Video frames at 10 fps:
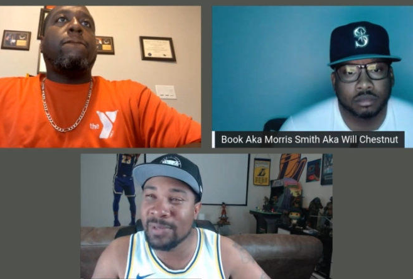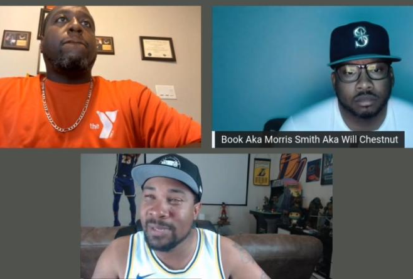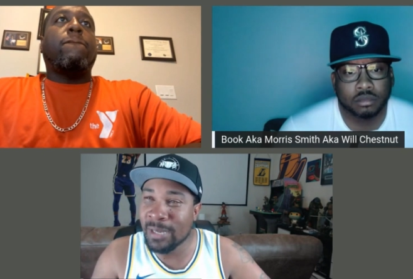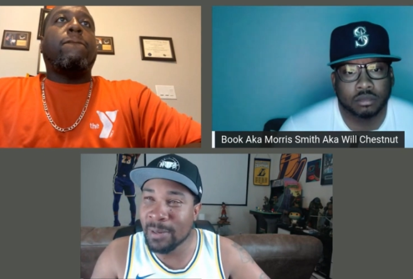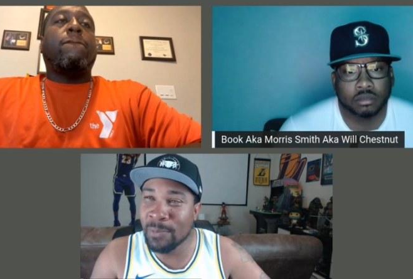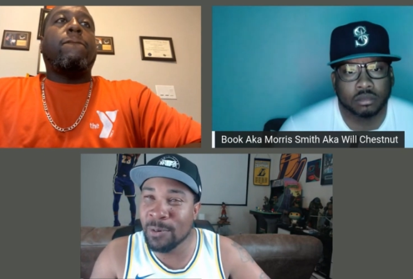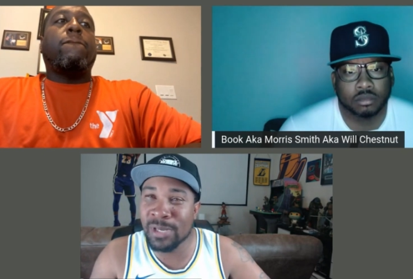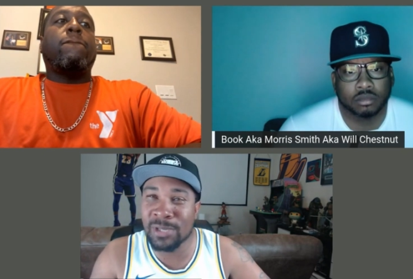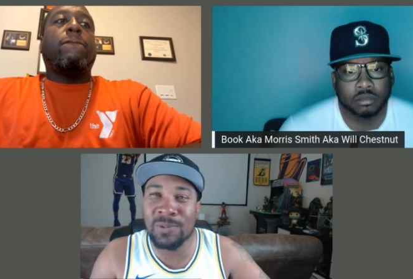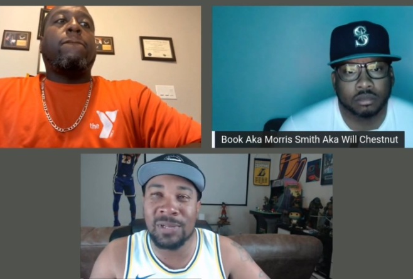Speaker 1: it more
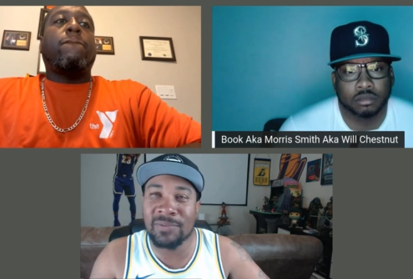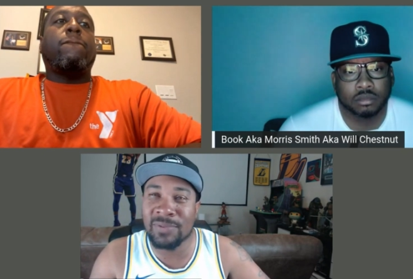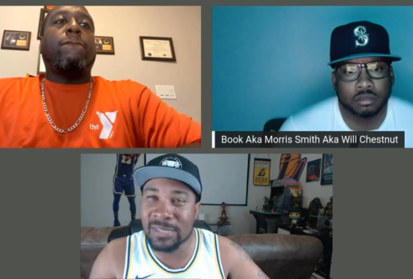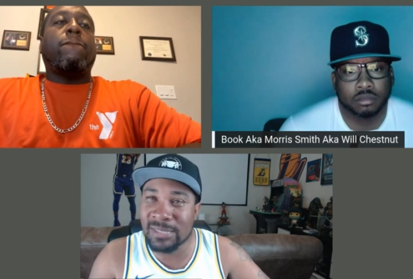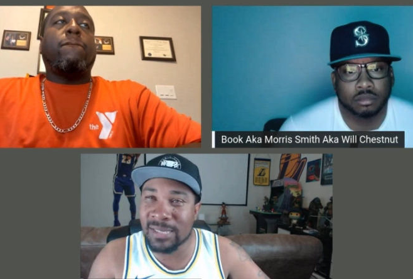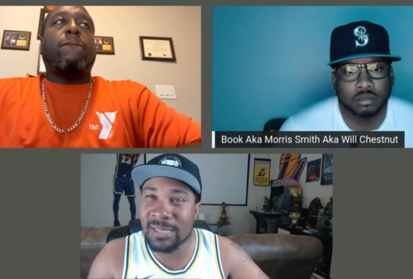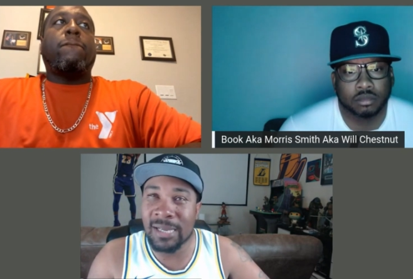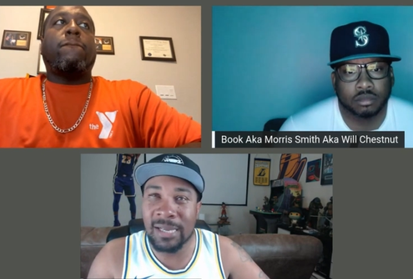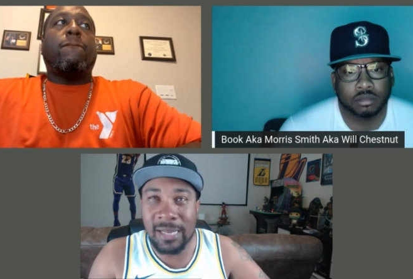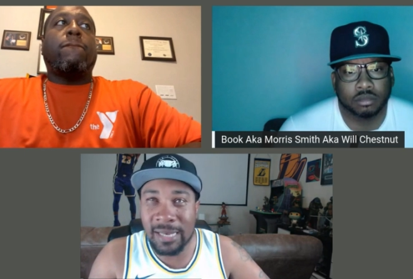than you loving the shit.
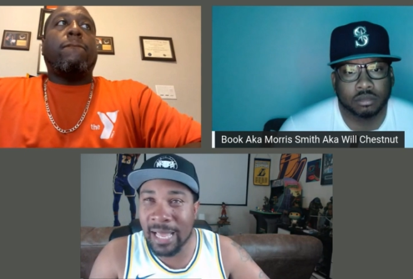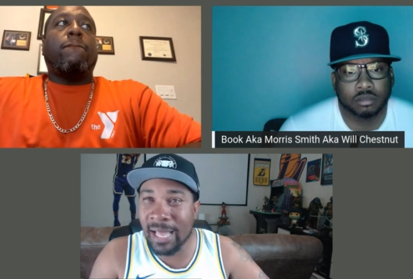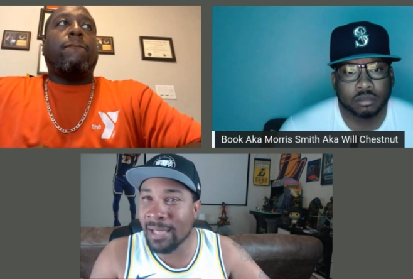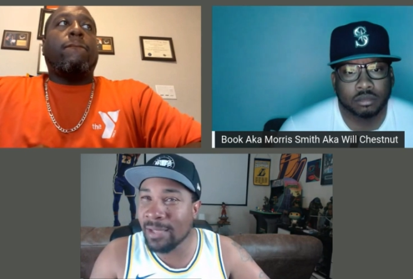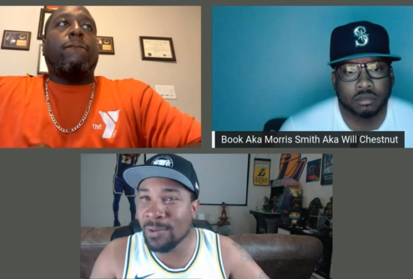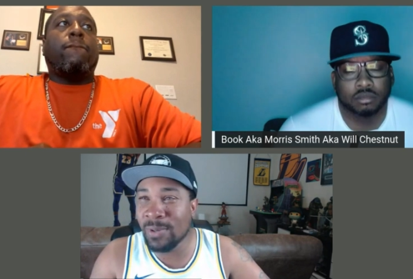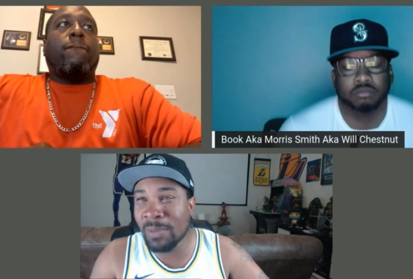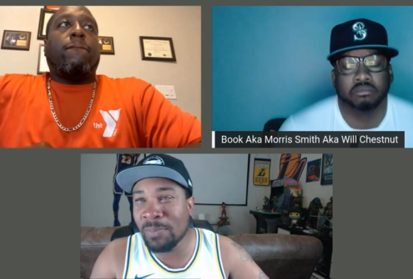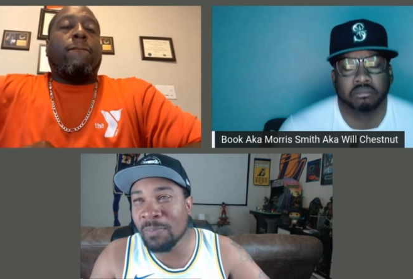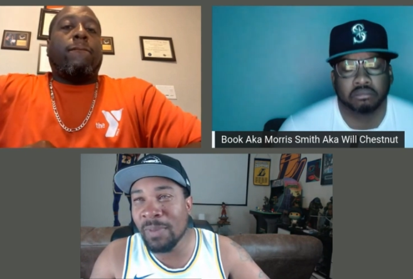Now you
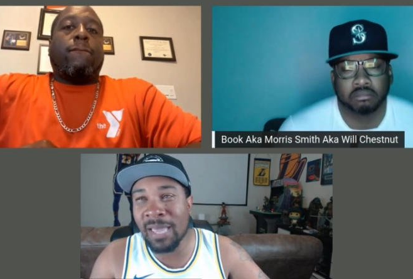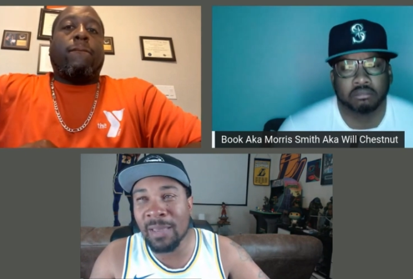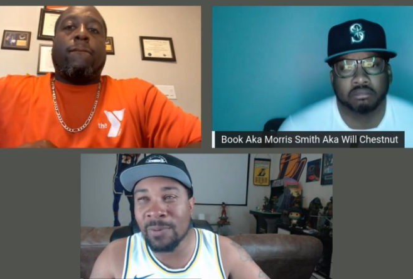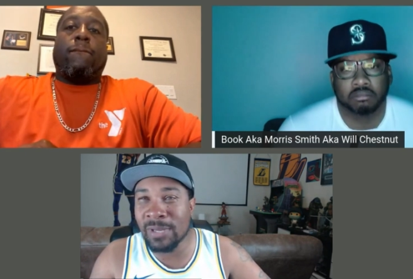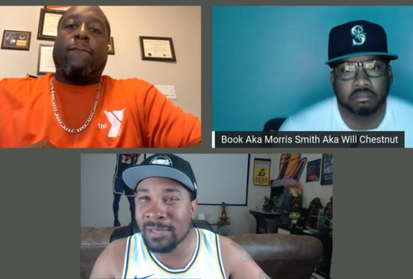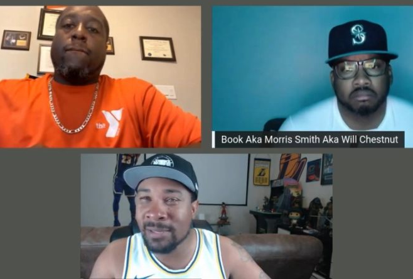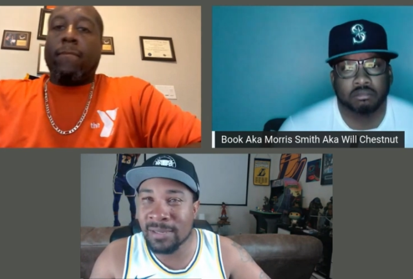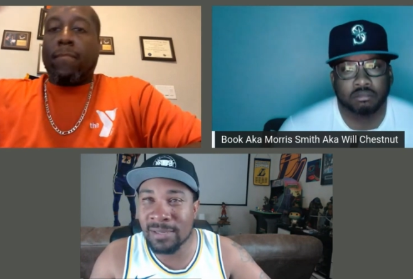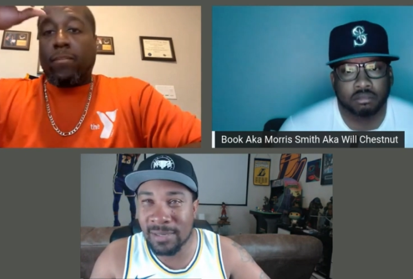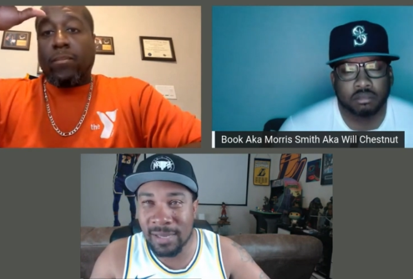can't be mad when
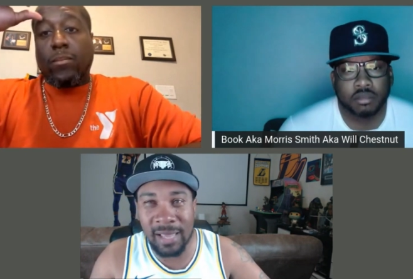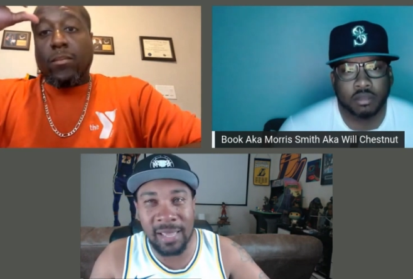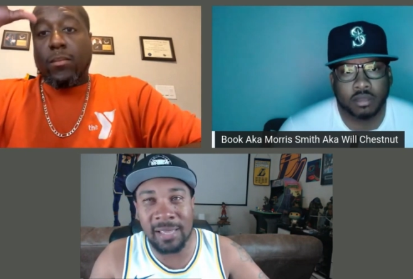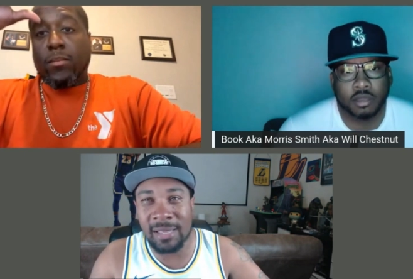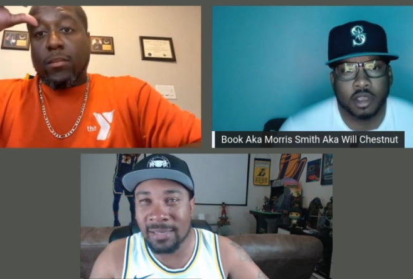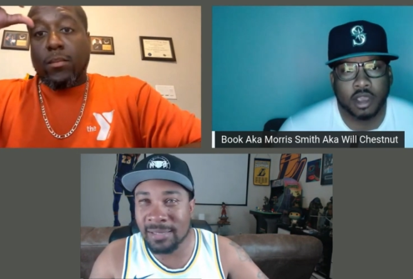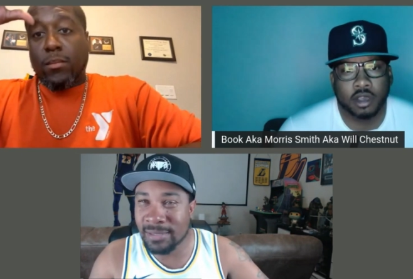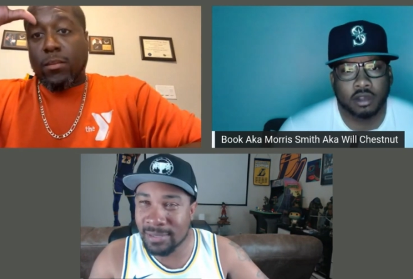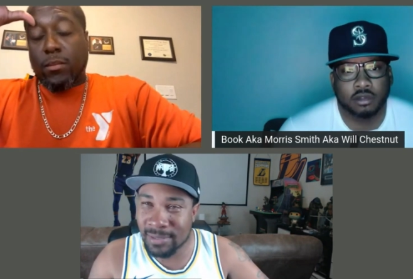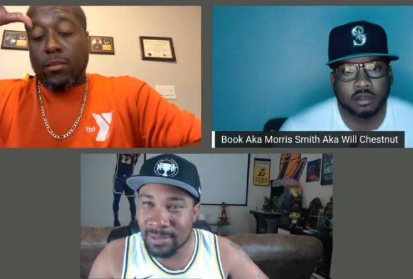hey yeah
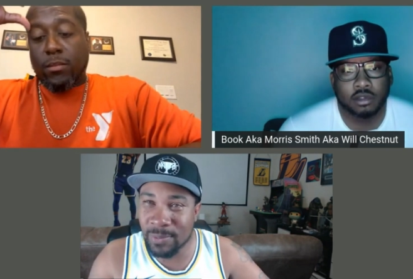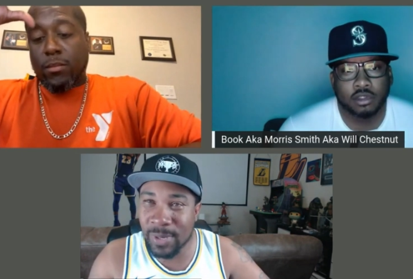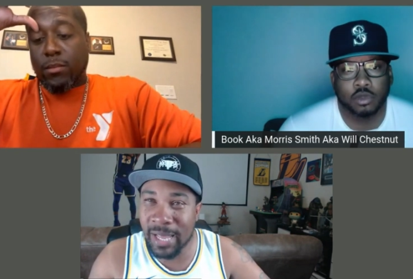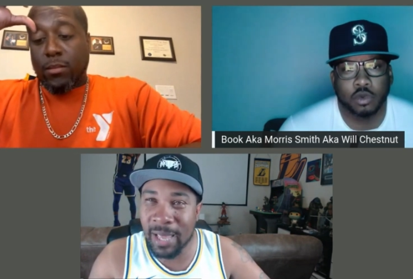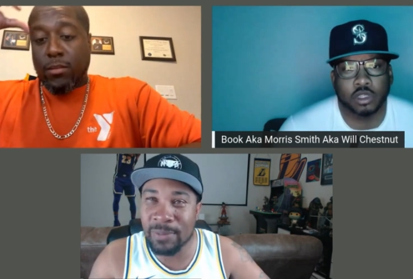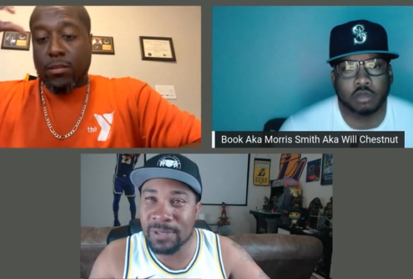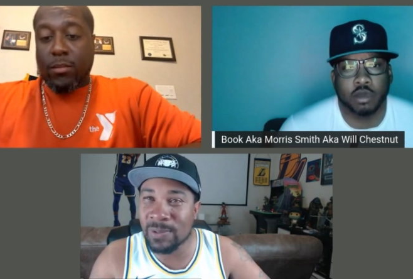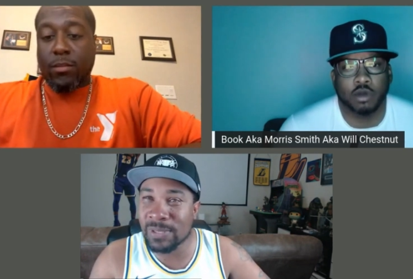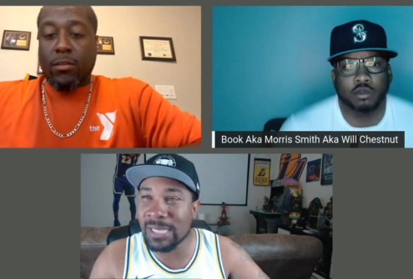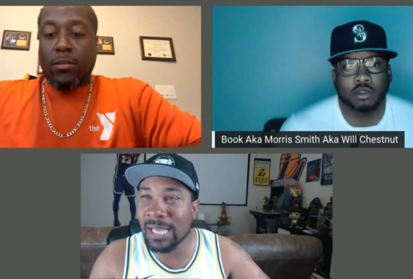when she it happens
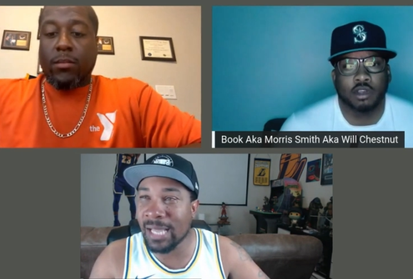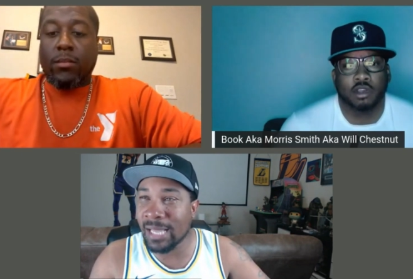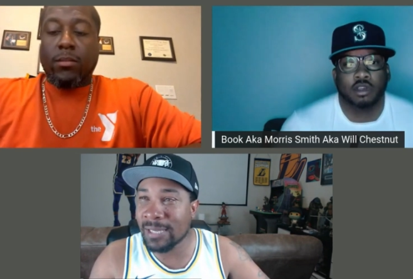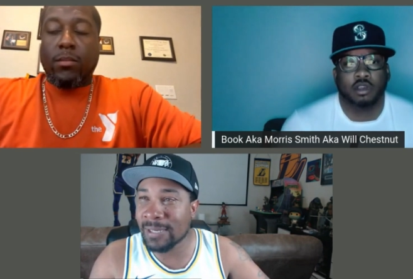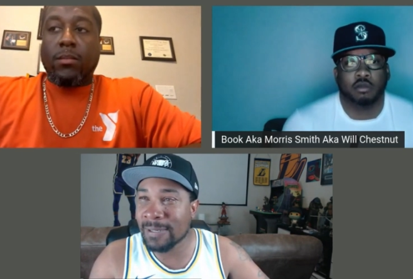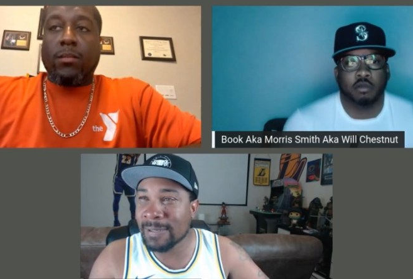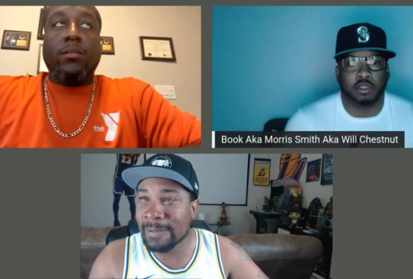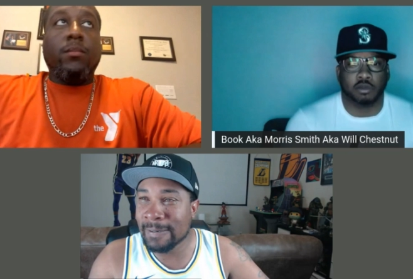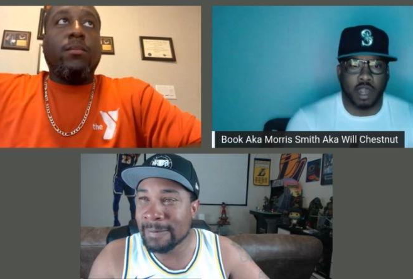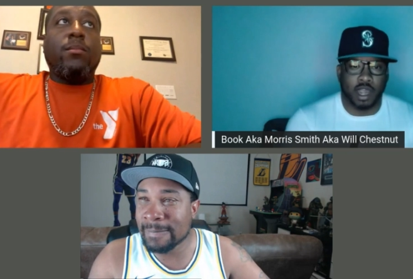on the
Speaker 2: side. But
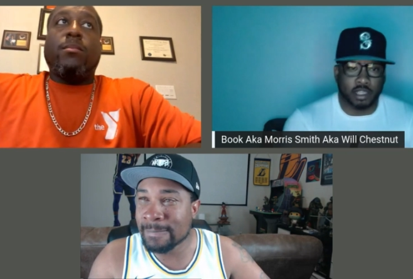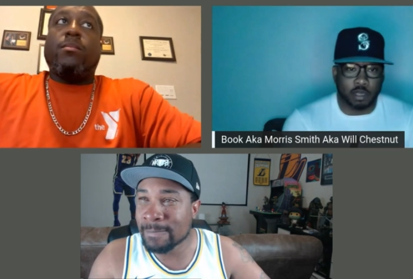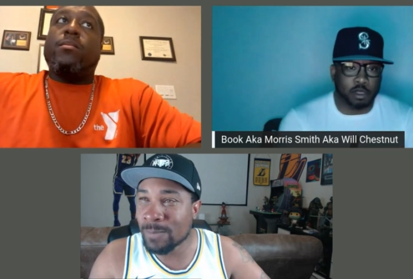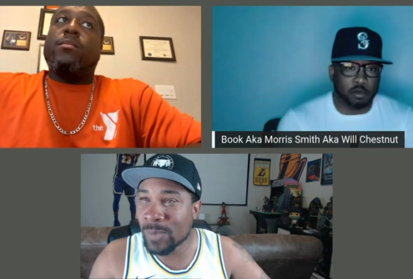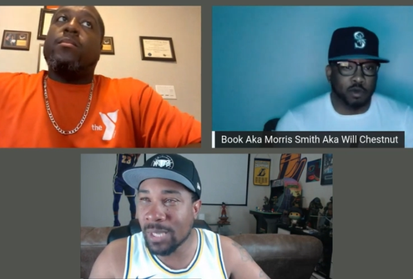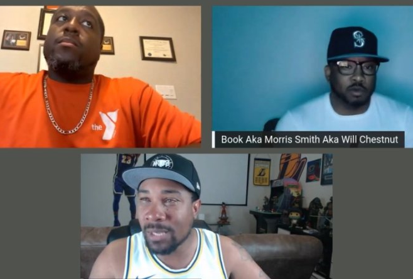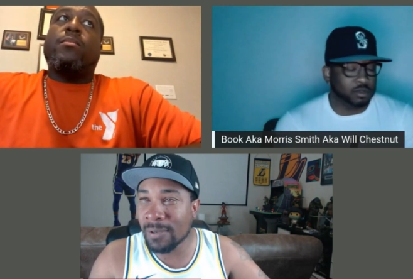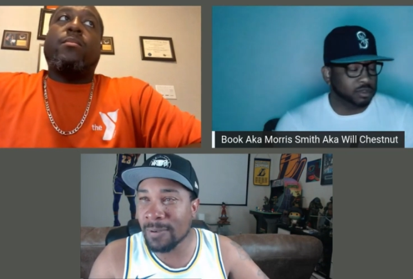Rhymes, give me some more. Yeah.